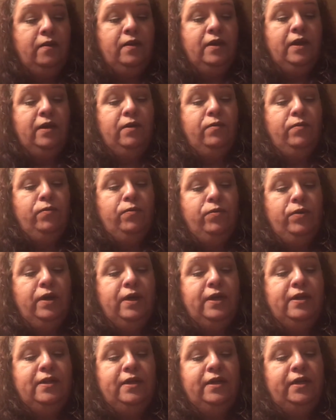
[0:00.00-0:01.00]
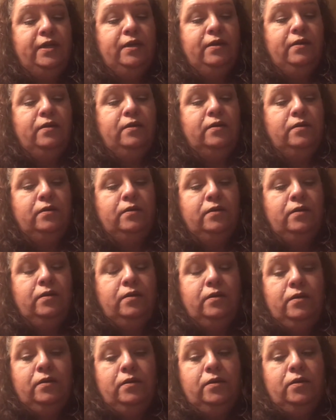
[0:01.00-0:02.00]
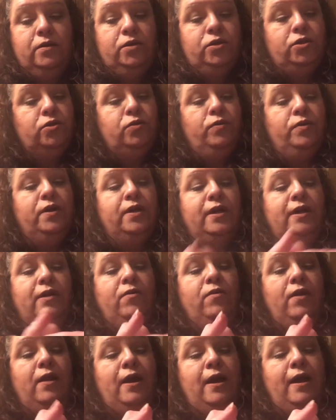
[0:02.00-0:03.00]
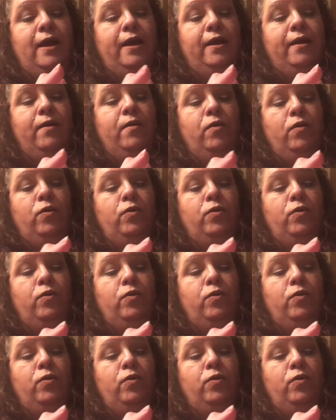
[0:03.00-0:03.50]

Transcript: I really squirt it out a lot.